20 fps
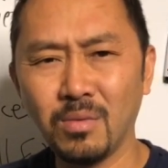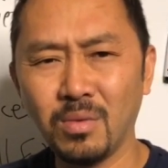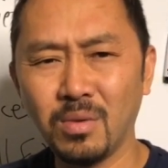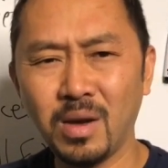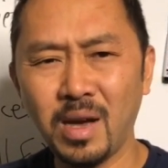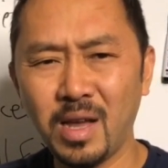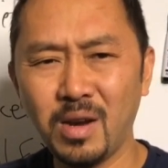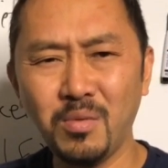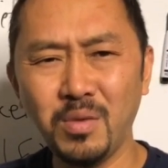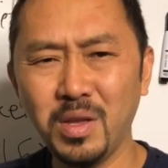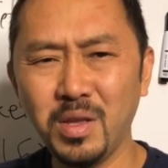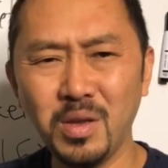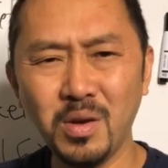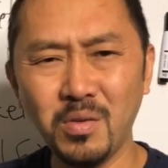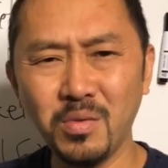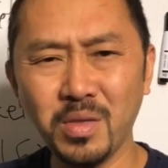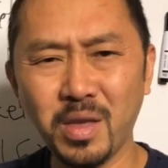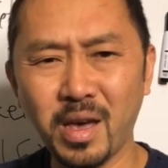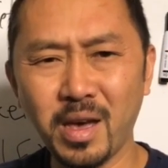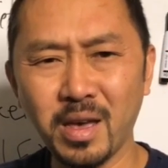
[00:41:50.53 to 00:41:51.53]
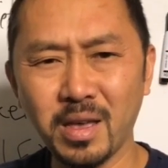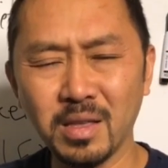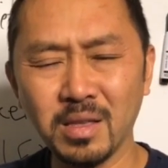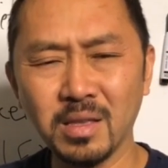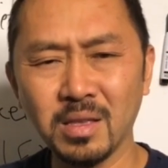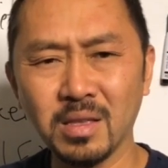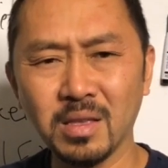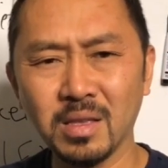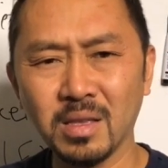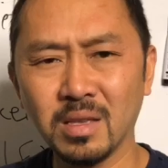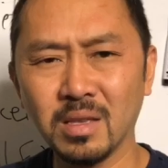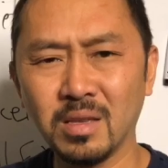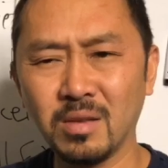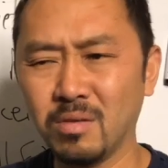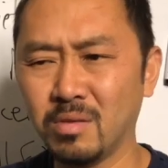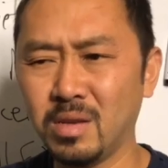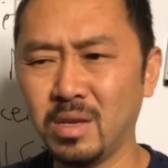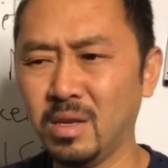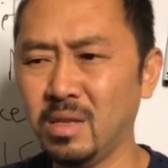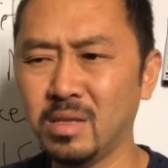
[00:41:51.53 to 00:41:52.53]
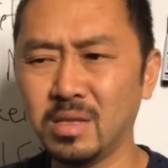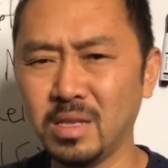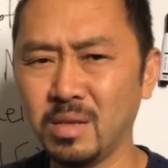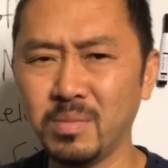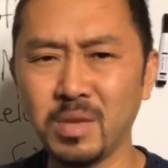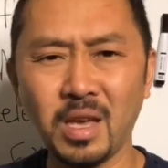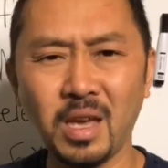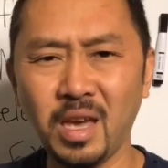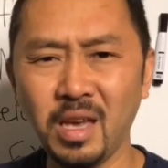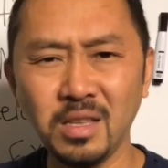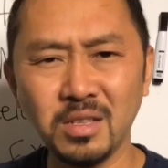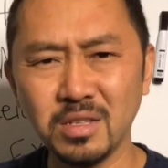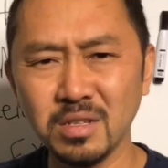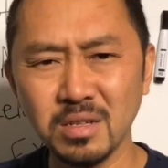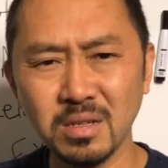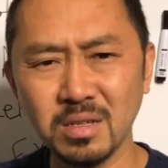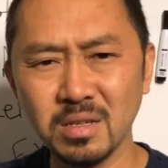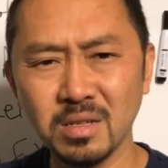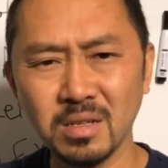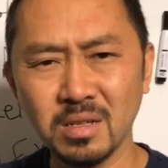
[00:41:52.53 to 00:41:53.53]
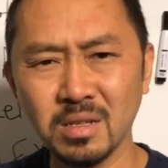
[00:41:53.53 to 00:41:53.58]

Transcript: How do we know that? Your kids seem to hate you.